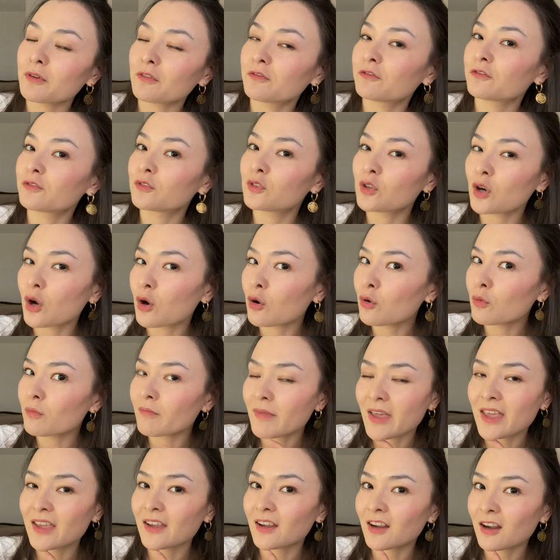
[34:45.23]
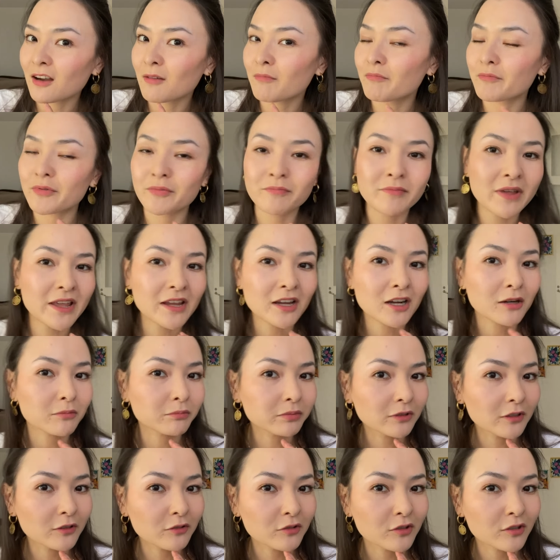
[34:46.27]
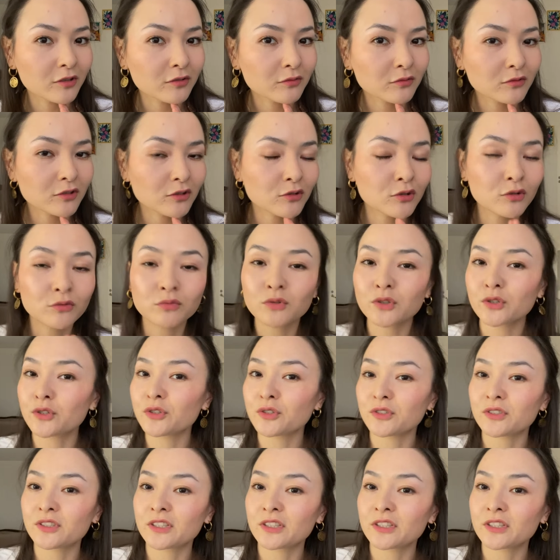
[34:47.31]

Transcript: of no makeup makeup look. Or what do you